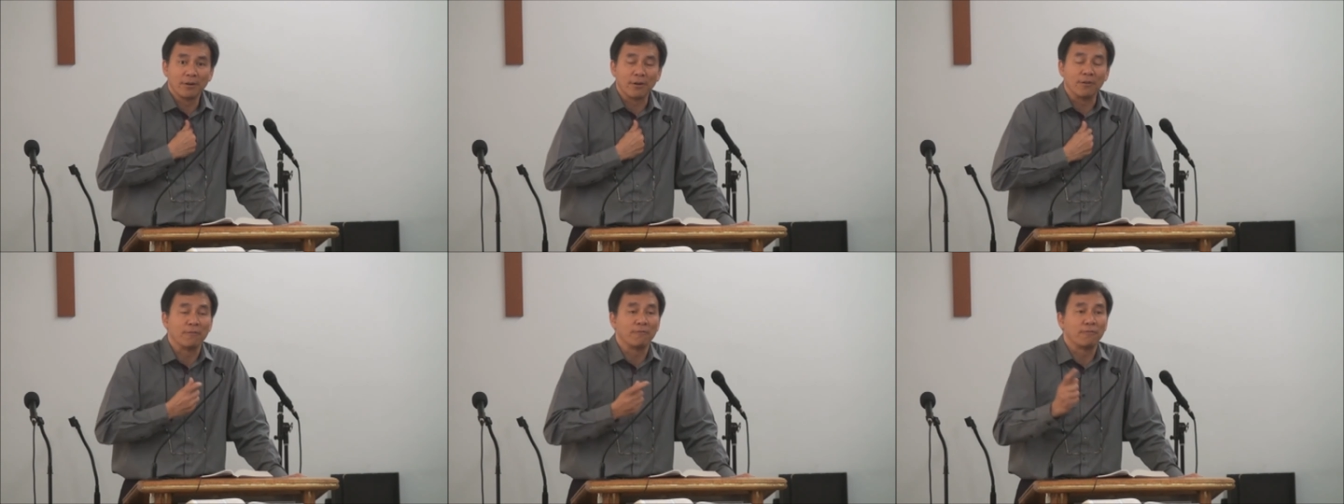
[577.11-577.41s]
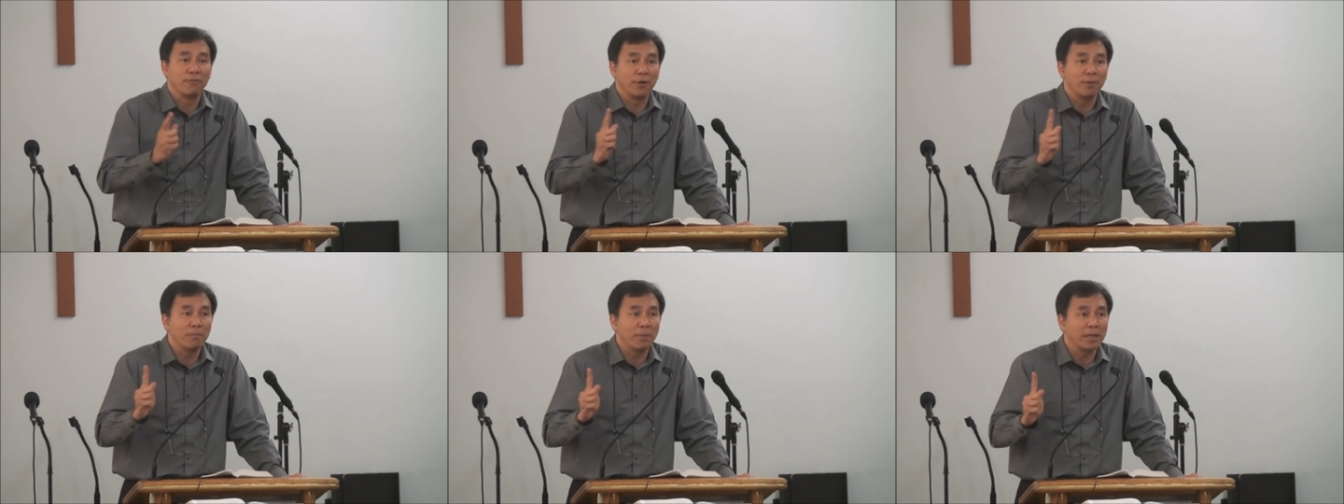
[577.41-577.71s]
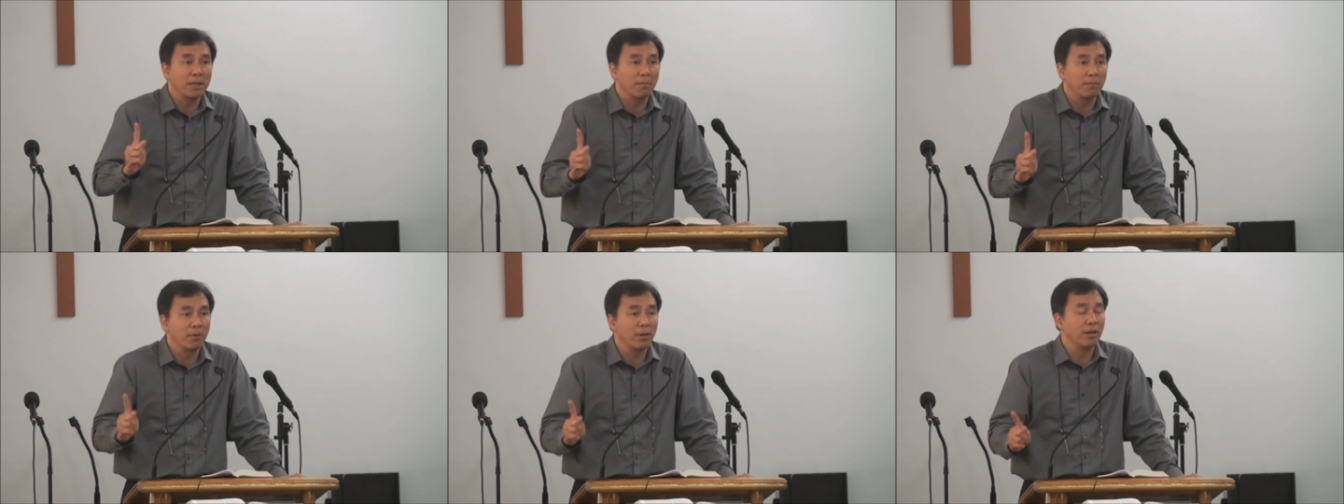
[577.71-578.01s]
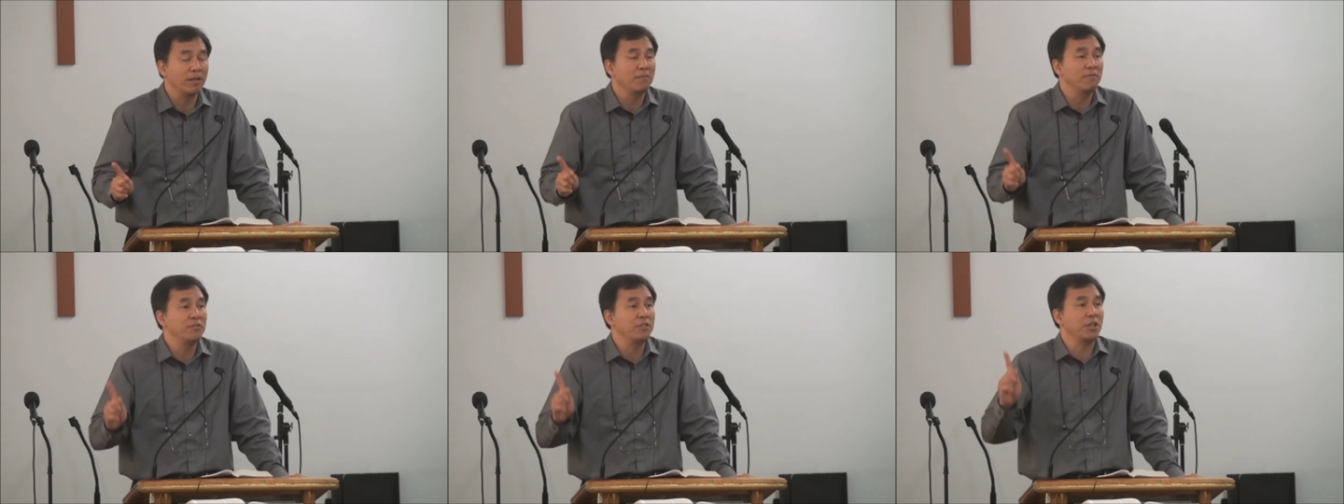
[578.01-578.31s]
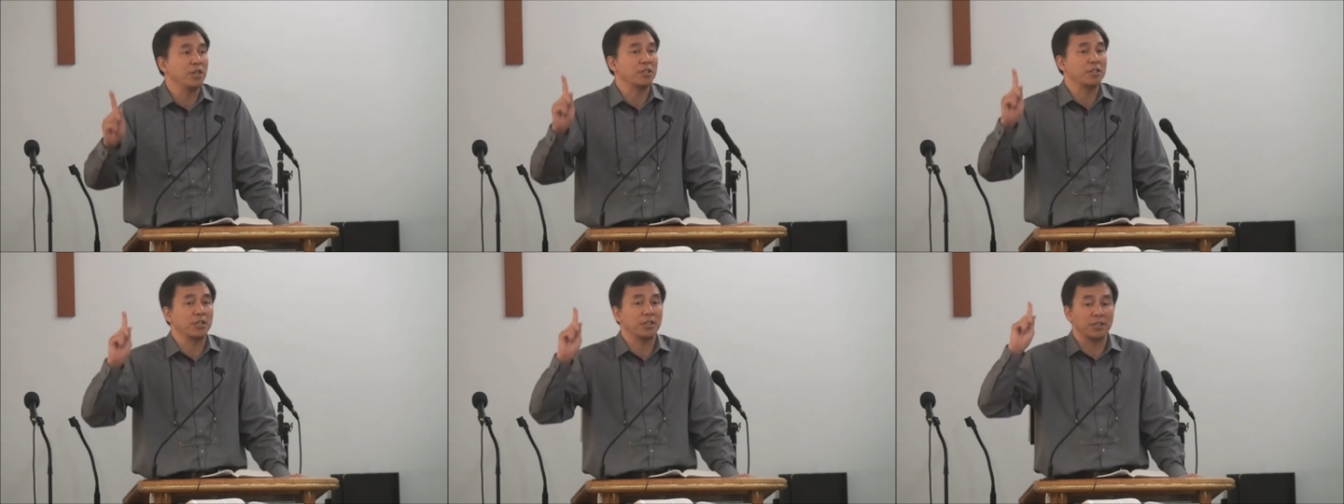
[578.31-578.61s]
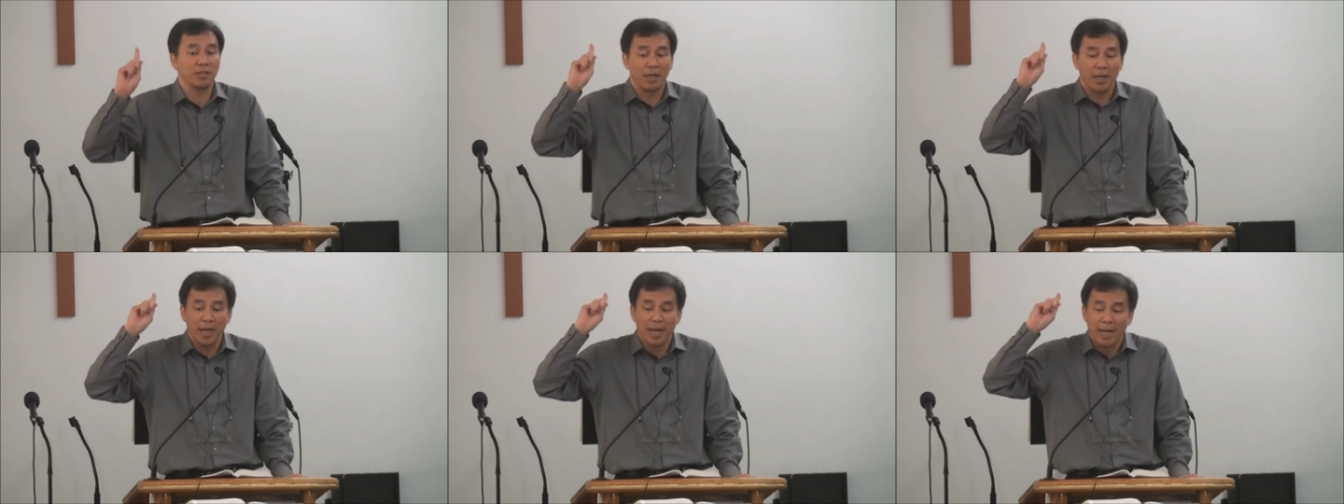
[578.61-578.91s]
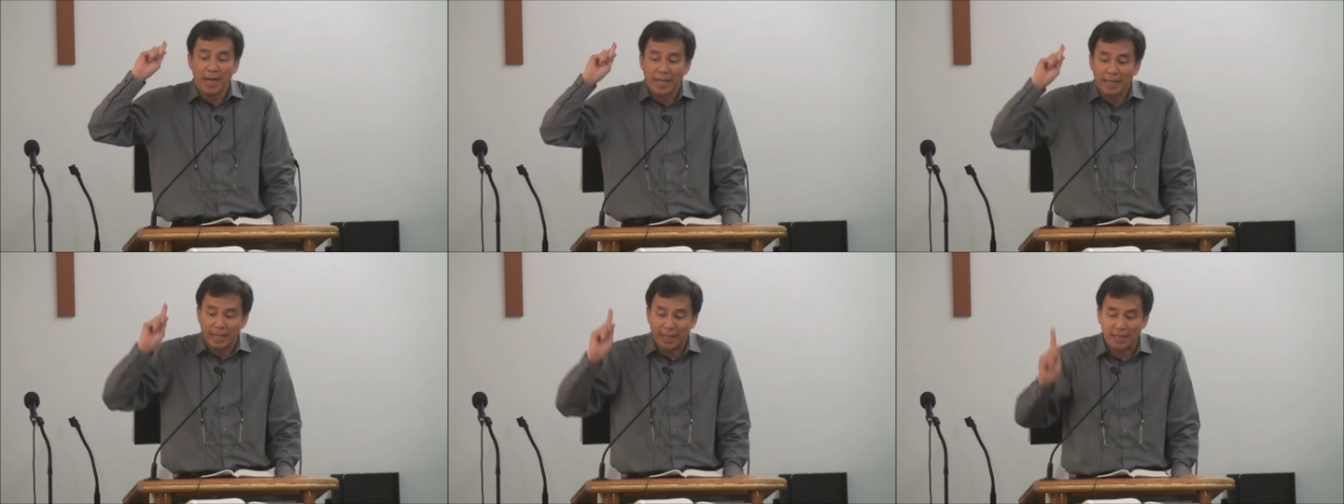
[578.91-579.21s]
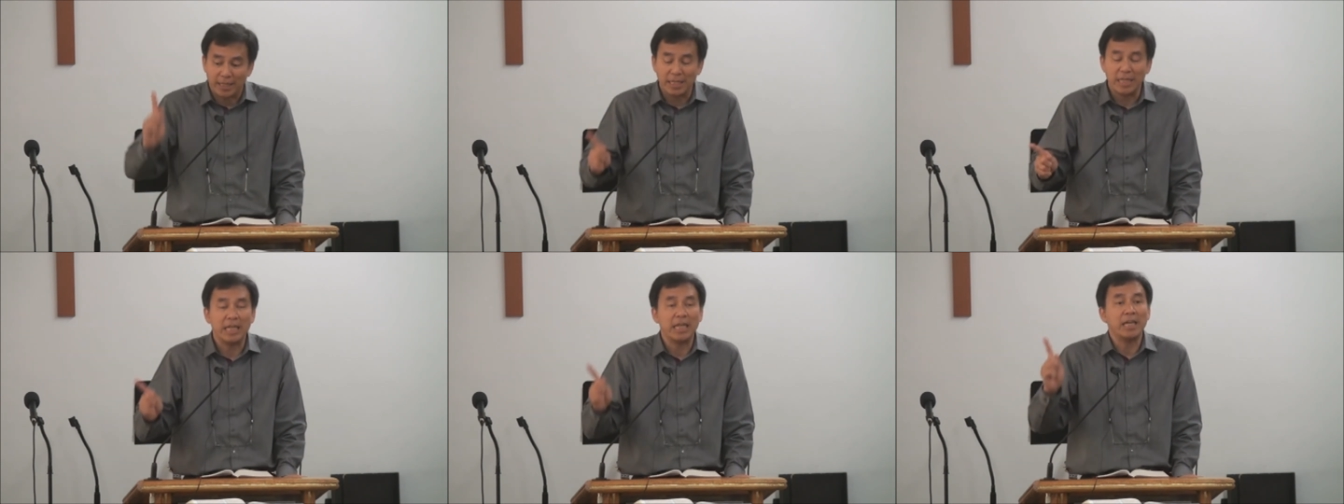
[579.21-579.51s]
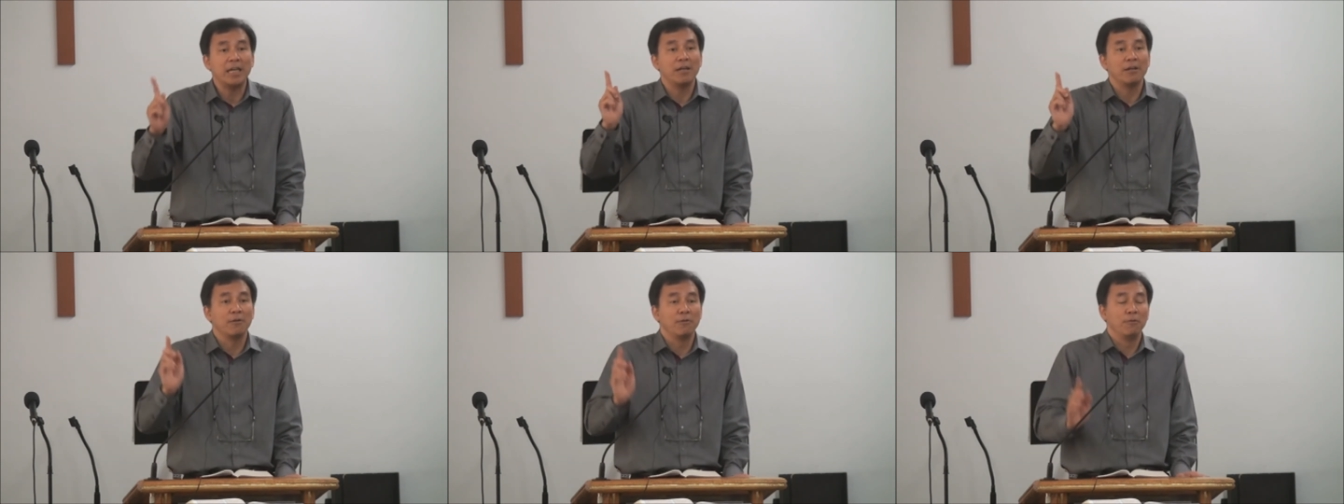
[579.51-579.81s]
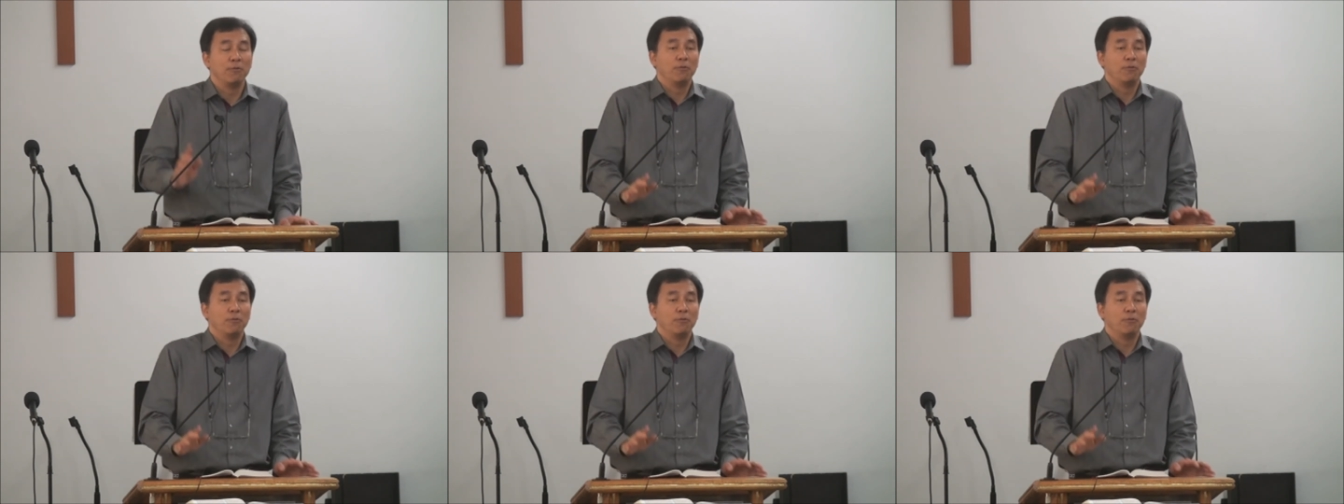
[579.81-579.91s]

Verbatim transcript: confirmed by the blood of Jesus that He